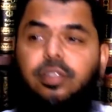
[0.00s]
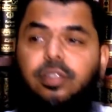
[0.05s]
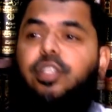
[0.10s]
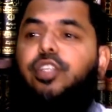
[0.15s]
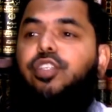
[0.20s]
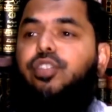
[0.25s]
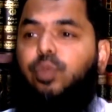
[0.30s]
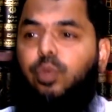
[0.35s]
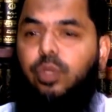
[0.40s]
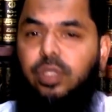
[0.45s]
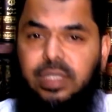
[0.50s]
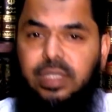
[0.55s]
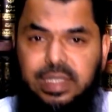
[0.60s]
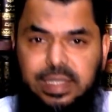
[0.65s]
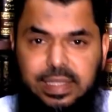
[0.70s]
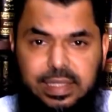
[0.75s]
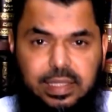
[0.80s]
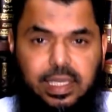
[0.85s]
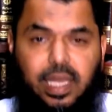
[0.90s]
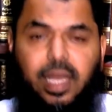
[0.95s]
This was a
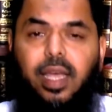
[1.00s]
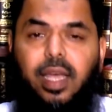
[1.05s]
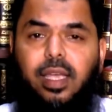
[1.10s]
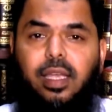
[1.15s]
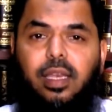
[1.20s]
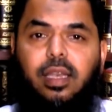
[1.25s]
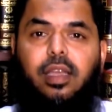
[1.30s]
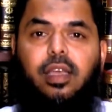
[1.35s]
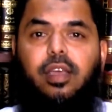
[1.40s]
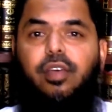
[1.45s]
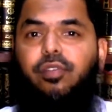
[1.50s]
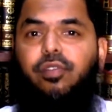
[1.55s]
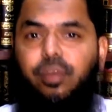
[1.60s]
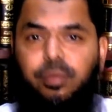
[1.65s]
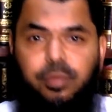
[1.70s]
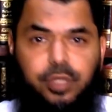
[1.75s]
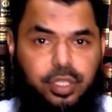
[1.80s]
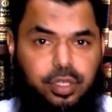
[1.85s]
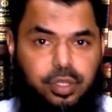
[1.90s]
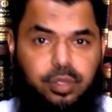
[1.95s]
sign
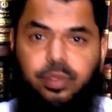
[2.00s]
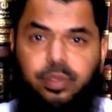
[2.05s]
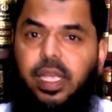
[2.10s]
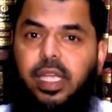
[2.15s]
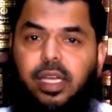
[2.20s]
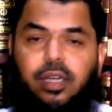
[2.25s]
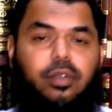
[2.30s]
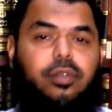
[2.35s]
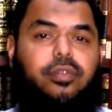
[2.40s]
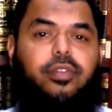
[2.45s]
from the creator